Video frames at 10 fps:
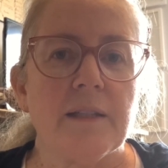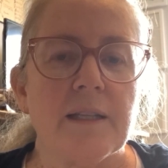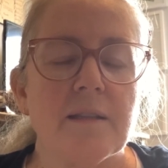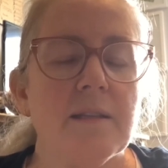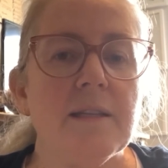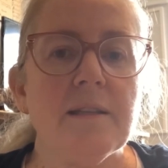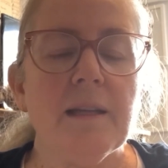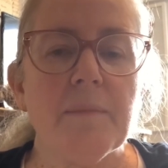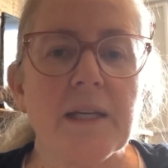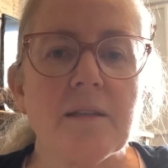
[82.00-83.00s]

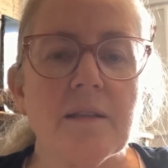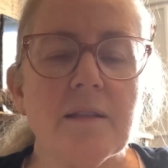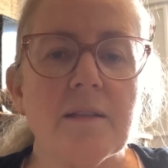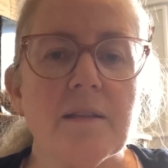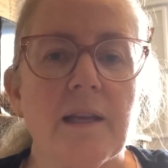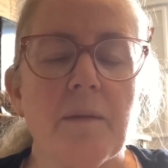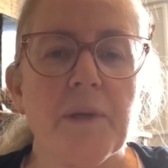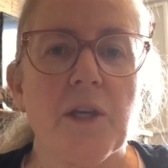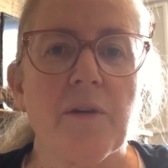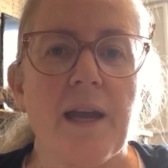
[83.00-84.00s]
seasoning mixes that
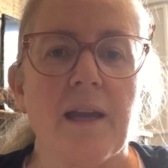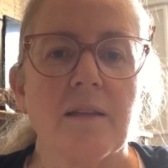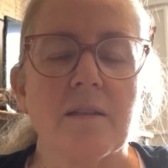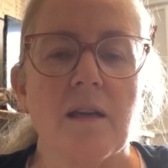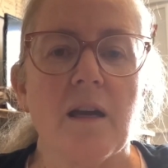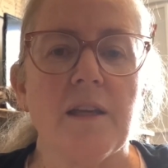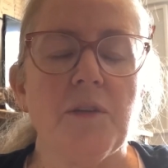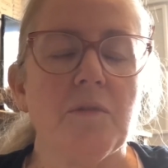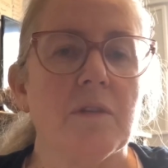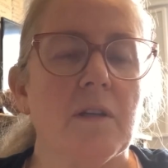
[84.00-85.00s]
Epicure has, I
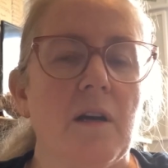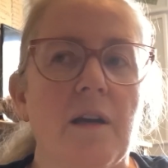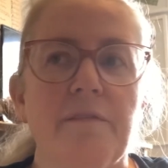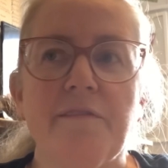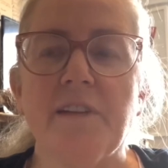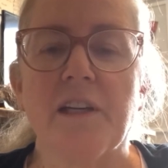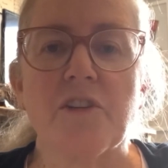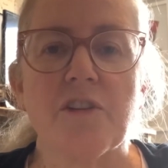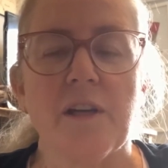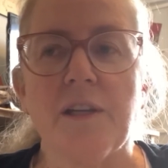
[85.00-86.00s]
use it on
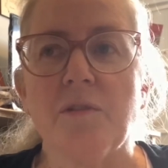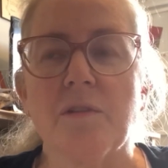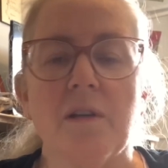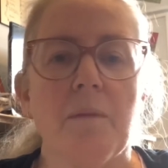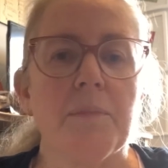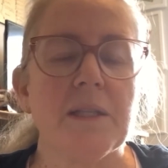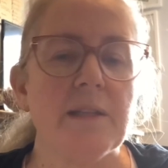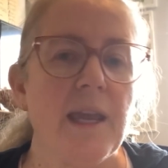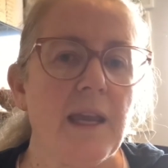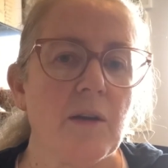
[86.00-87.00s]
fish. I use it on
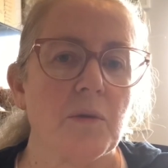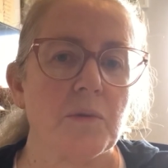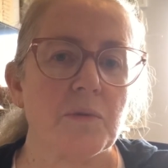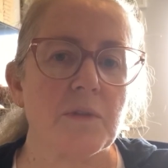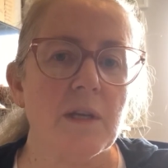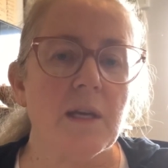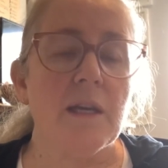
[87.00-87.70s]
potatoes.